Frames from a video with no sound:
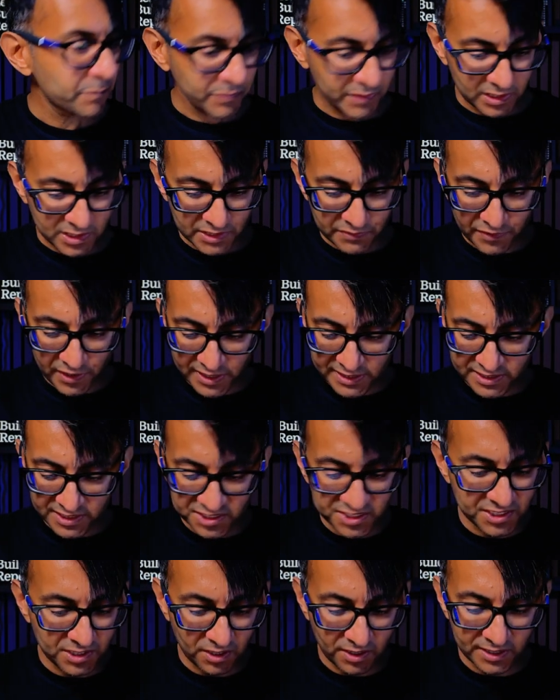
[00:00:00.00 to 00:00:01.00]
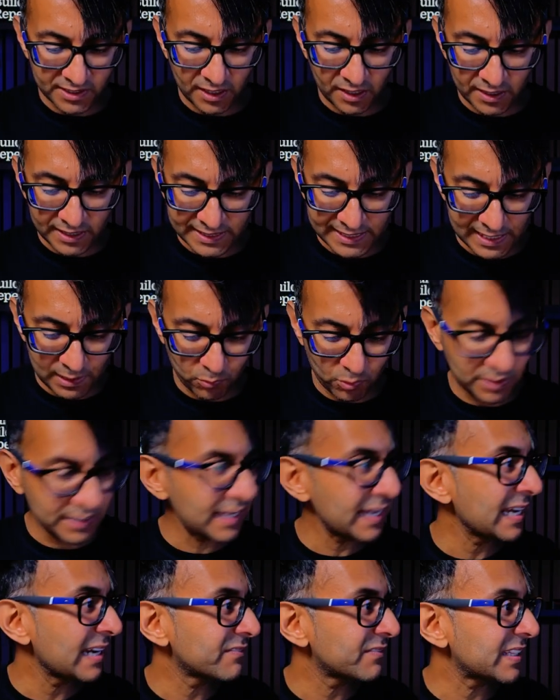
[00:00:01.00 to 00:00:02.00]
So if I decide I now want to
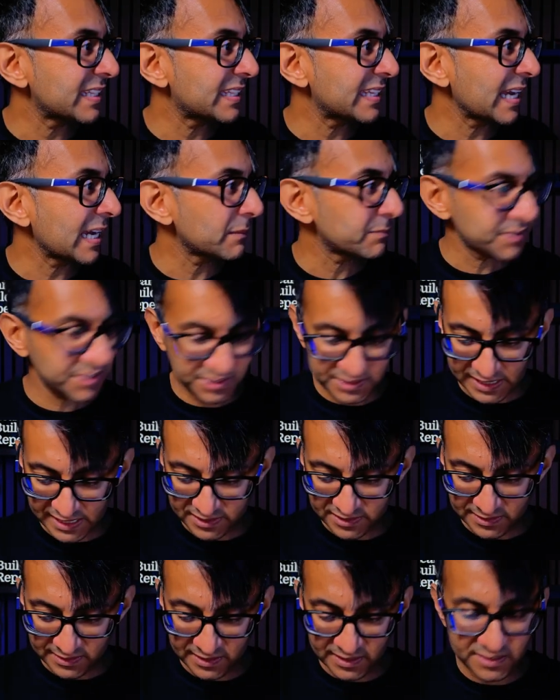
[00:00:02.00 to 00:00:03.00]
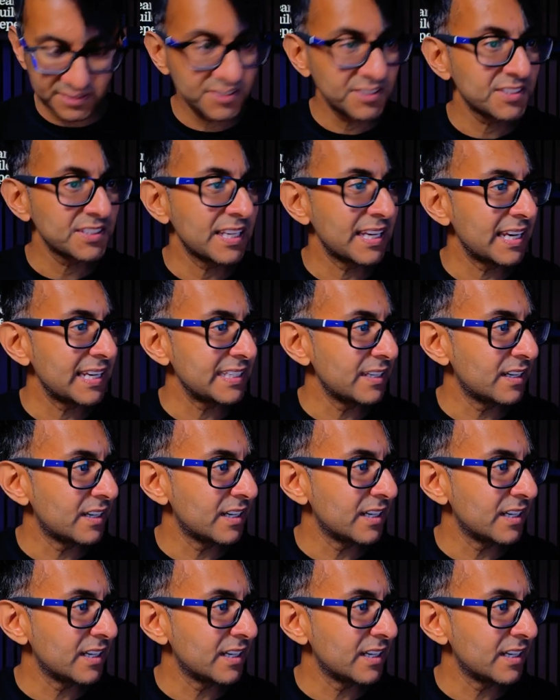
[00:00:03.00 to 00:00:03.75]
have the gap set at, say,